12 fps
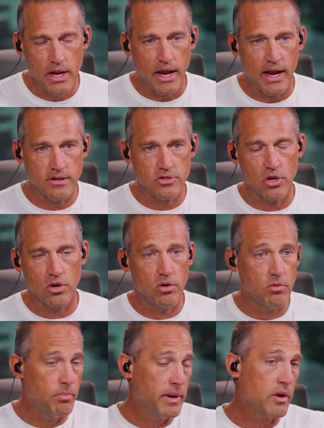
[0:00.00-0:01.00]
And
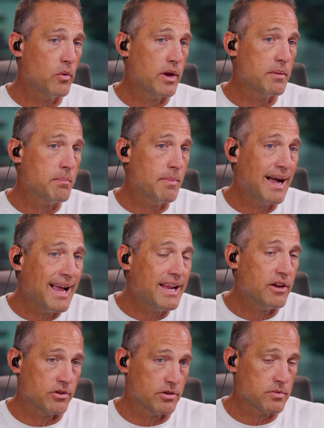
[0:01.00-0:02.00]
so Bitcoin
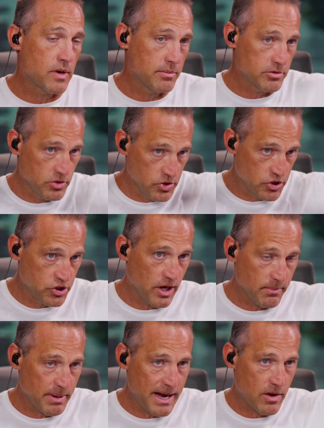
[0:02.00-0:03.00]
miners were able to
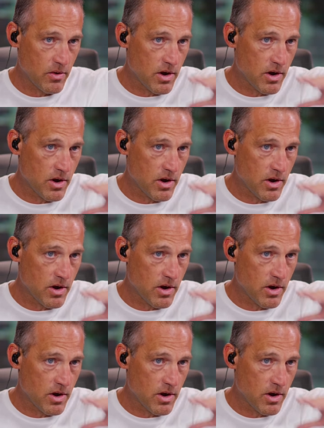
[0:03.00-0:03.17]
shut power